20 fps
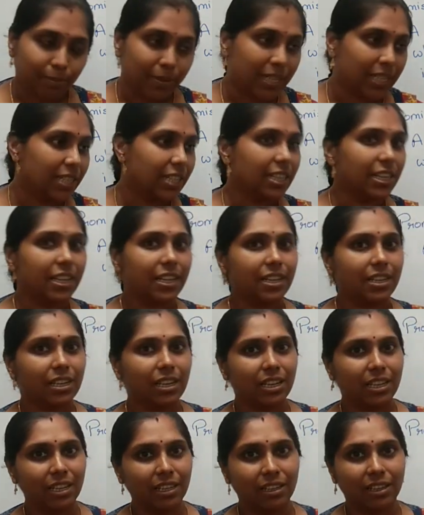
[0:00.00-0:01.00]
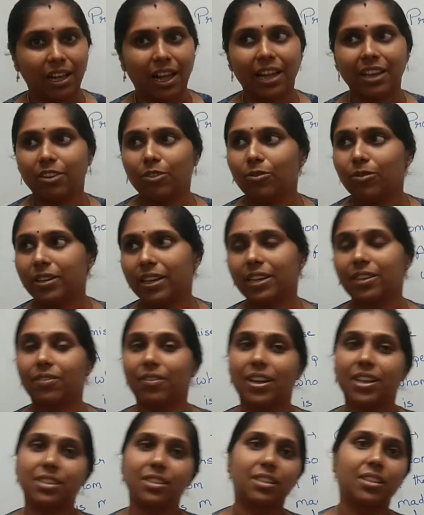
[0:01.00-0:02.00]
Pertinently, I don't
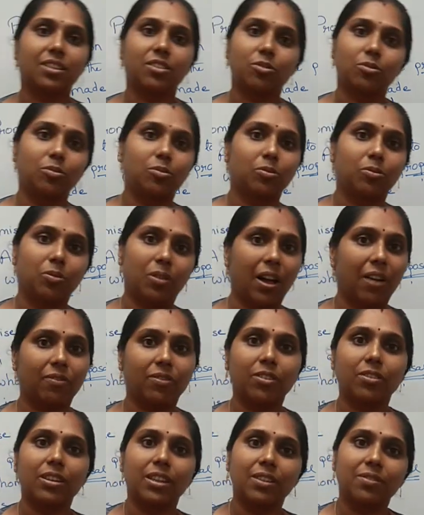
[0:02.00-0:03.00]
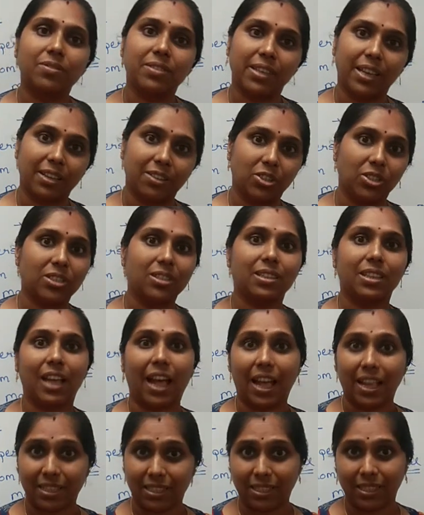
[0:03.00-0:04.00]
advise that you have to leave sections
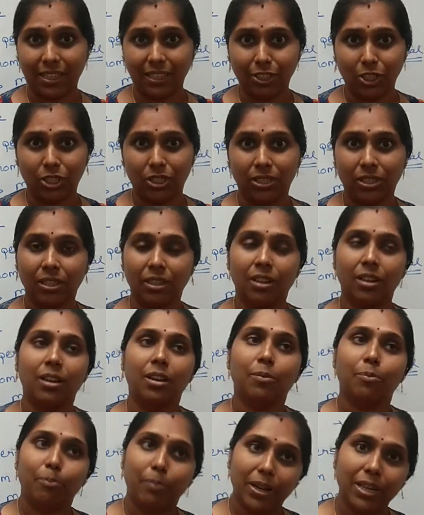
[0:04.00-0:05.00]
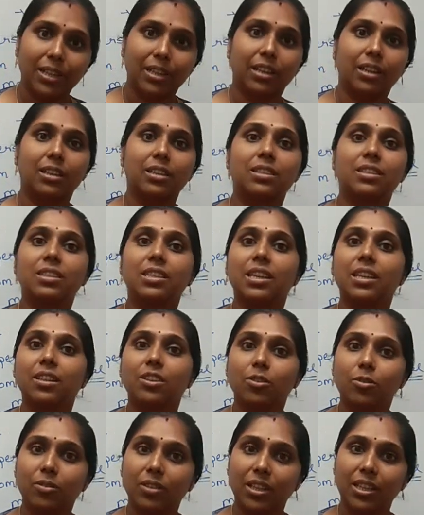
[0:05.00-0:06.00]
as such, but see
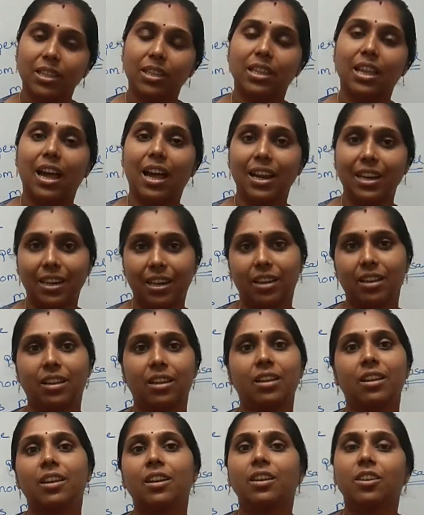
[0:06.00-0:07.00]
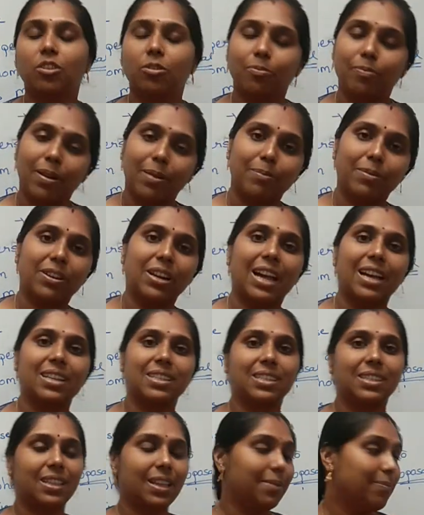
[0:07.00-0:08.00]
to it that you
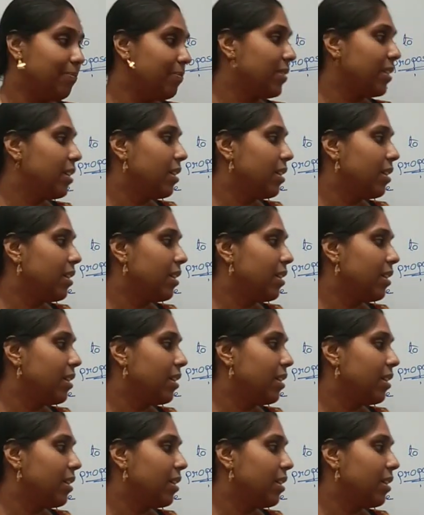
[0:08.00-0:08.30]
memorize them